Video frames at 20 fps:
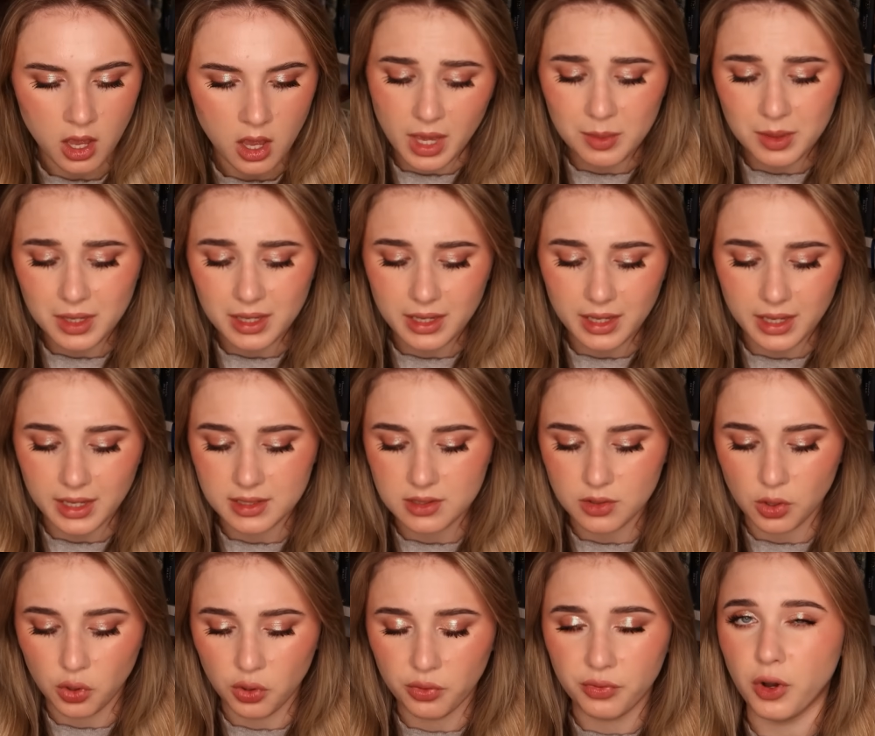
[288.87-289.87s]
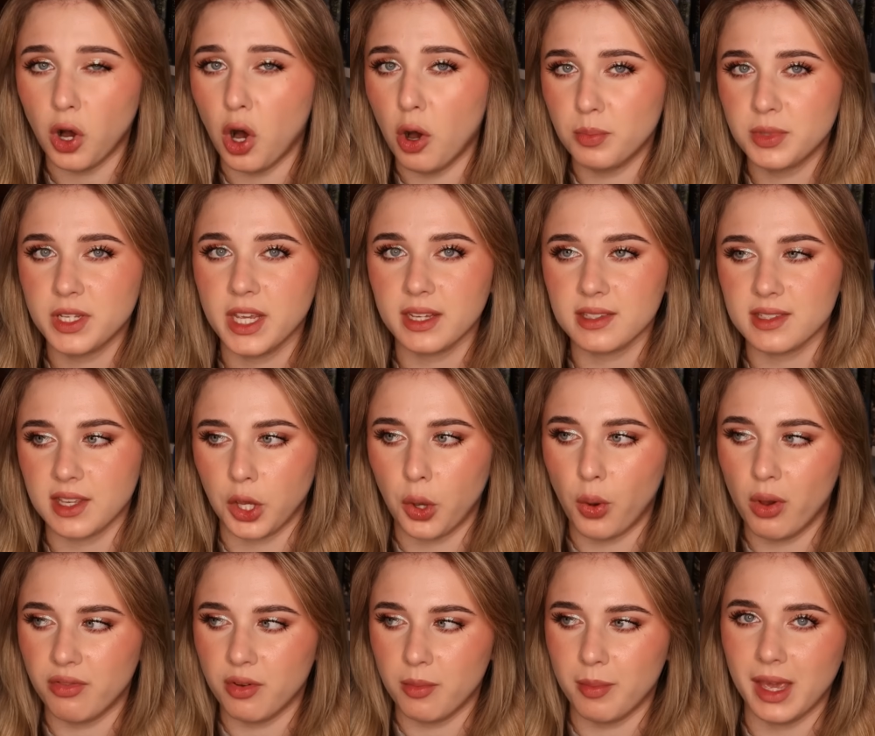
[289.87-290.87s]
Maybe it is all for optics, like
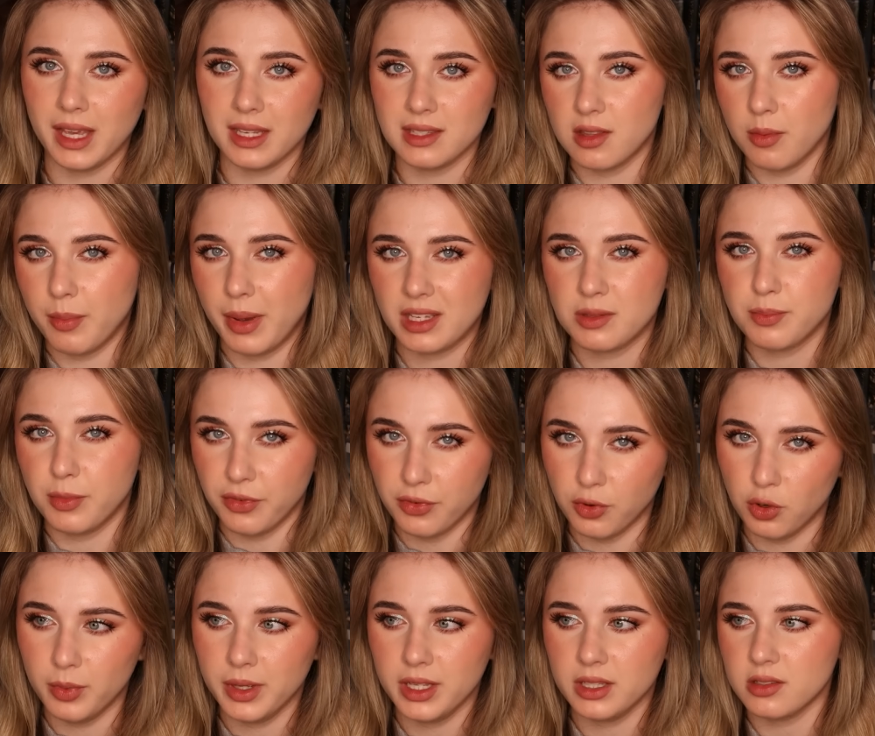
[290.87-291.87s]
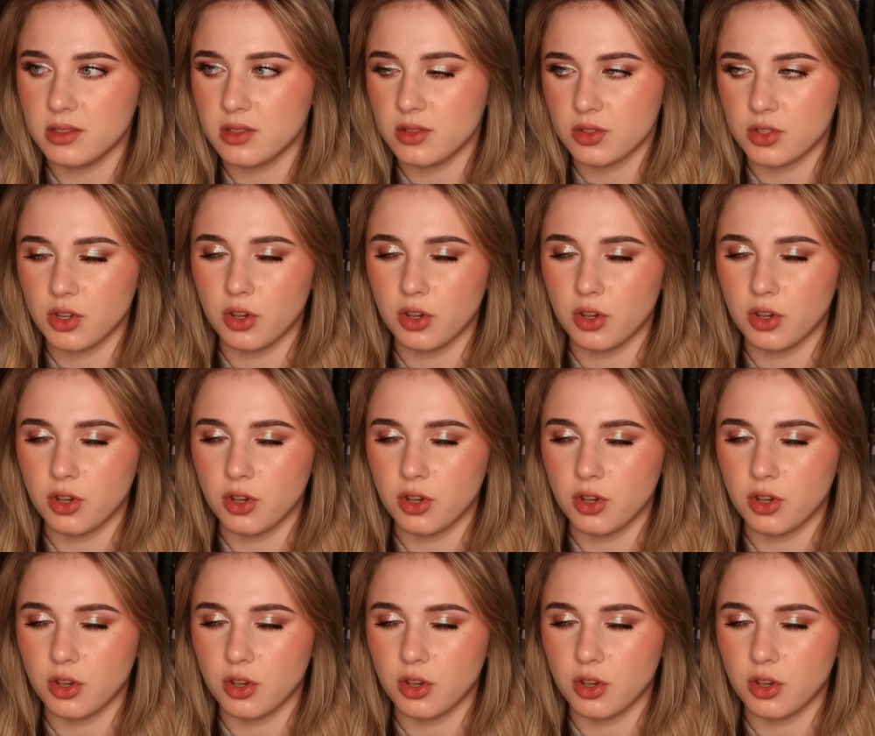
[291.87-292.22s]
whoever makes the best performance.